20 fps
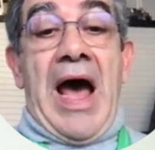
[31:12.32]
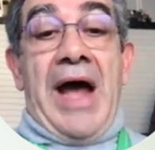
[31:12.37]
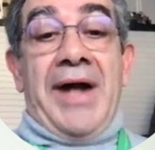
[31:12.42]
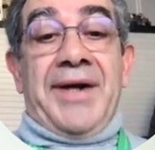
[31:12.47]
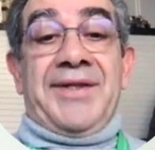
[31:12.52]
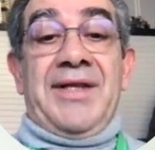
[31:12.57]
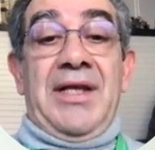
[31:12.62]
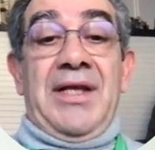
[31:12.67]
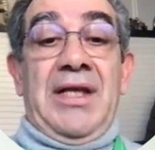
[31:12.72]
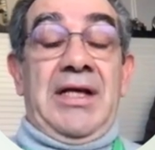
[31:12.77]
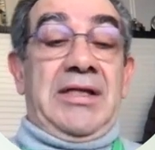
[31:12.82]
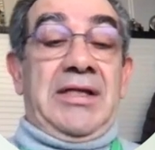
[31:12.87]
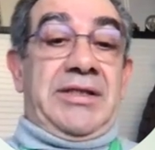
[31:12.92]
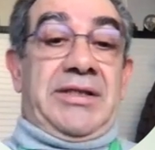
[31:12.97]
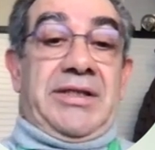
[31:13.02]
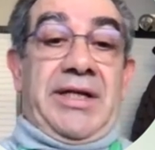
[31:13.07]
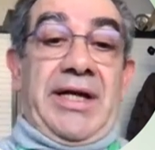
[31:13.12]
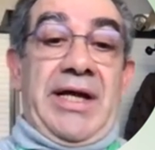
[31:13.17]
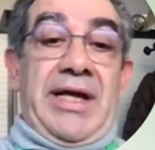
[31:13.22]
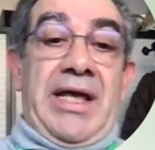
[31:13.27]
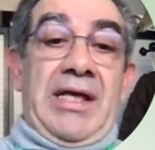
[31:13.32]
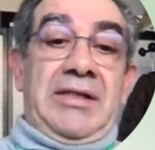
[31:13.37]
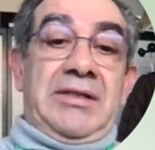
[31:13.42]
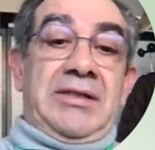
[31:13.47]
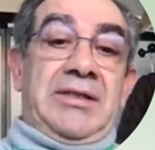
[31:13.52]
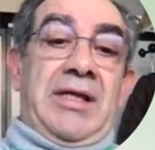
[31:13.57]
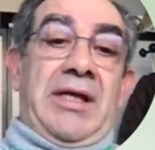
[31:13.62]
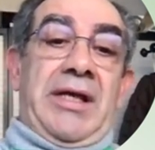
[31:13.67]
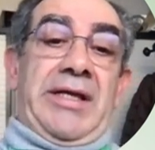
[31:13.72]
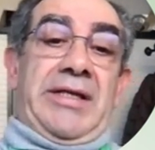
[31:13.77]
are the
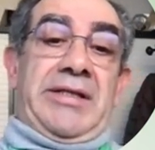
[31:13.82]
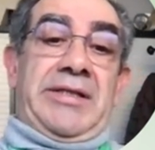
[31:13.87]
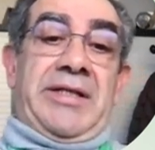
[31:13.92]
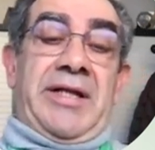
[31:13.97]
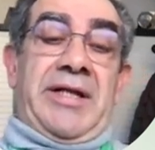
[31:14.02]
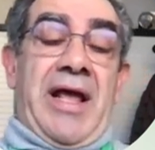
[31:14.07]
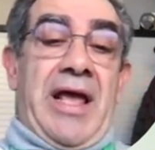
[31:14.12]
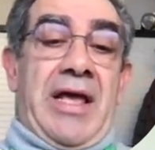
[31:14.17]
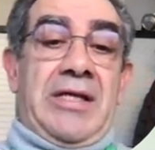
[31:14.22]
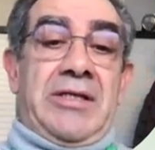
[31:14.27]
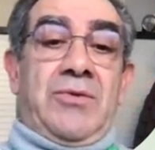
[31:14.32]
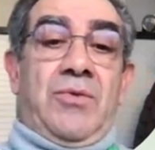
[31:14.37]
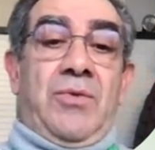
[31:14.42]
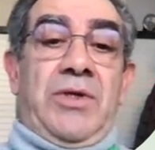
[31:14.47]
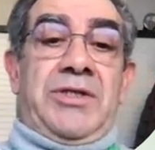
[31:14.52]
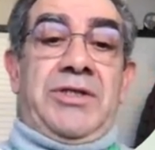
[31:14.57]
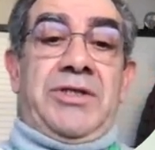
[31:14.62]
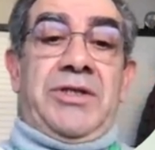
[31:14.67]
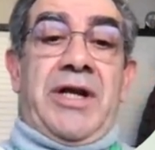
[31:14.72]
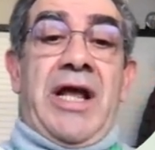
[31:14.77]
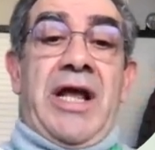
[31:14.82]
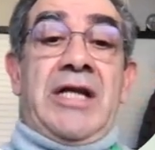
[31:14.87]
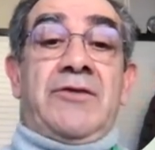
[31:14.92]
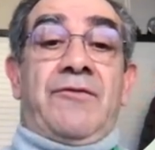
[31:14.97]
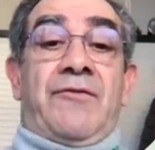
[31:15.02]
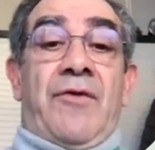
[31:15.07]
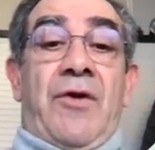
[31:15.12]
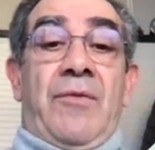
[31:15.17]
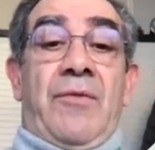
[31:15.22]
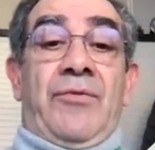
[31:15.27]
X-rays which
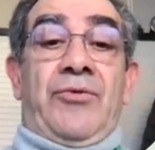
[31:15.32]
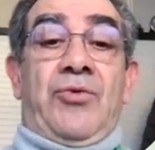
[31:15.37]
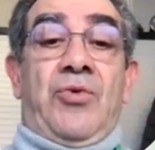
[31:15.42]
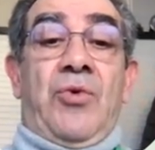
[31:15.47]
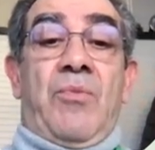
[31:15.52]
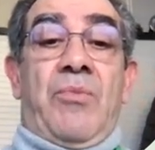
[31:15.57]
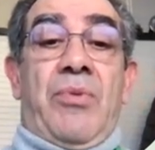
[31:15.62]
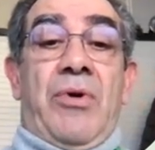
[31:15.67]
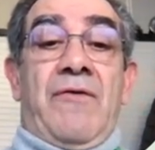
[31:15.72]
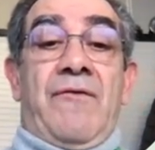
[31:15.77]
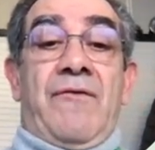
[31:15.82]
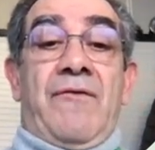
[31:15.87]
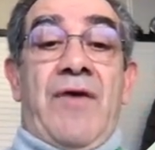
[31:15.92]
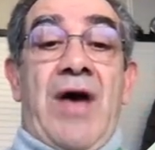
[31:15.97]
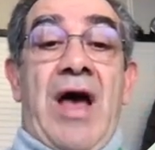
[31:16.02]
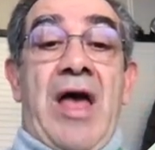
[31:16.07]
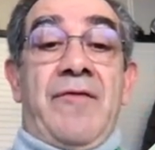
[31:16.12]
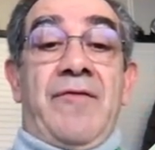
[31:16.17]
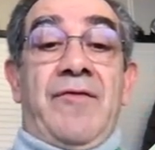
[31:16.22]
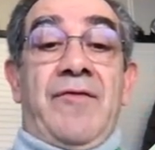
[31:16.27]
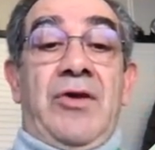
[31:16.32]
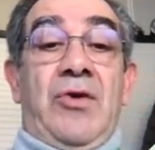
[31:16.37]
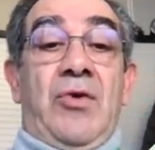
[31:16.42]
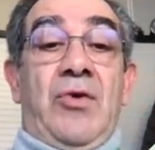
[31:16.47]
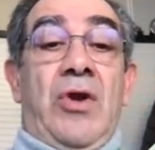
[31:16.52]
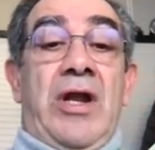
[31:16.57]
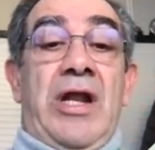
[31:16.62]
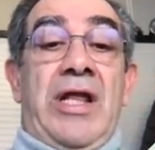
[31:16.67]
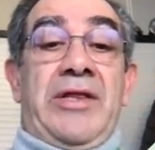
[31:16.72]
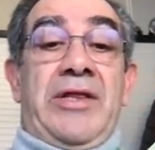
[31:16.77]
range from 2.5
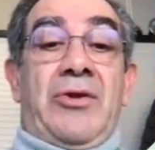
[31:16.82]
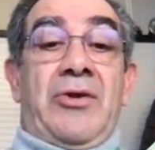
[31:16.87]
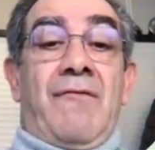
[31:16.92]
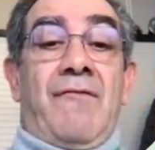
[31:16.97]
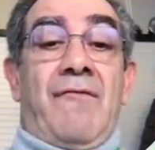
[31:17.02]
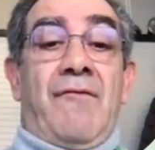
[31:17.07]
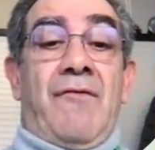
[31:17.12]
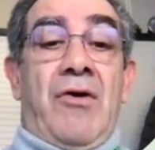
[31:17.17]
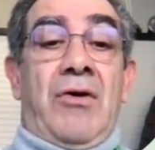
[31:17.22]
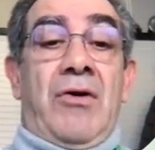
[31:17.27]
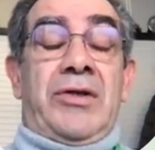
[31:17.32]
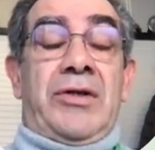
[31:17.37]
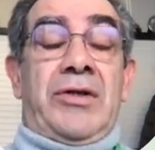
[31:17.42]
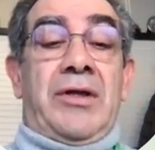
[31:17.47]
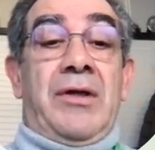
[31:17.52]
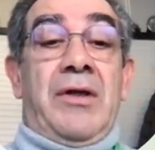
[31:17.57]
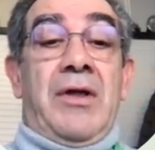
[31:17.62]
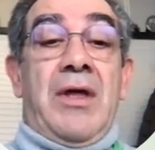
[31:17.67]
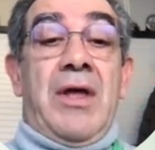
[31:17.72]
kilo electron volt